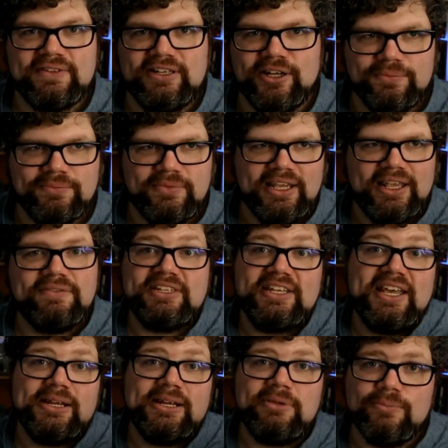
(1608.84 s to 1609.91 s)
to, you know, that gives the
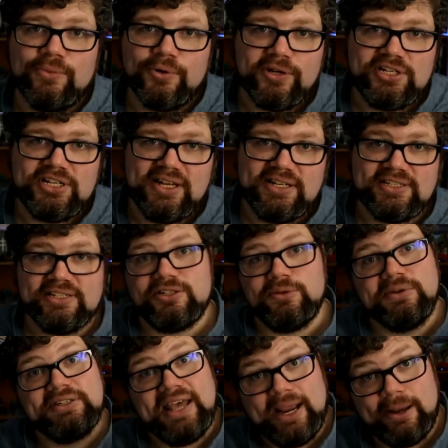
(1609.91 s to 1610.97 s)
enemy more chances to
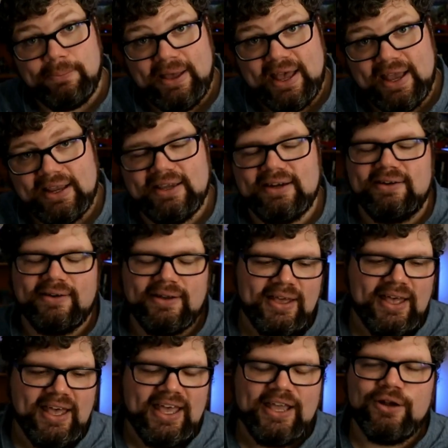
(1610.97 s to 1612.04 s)
attack back, and
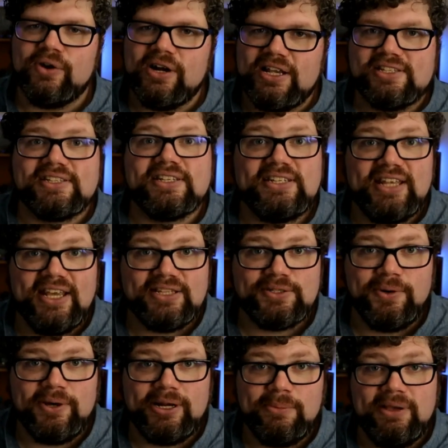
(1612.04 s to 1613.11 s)
it raised the stakes
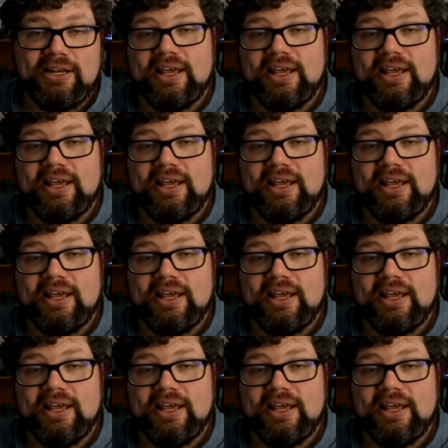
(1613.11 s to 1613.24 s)
quite a bit.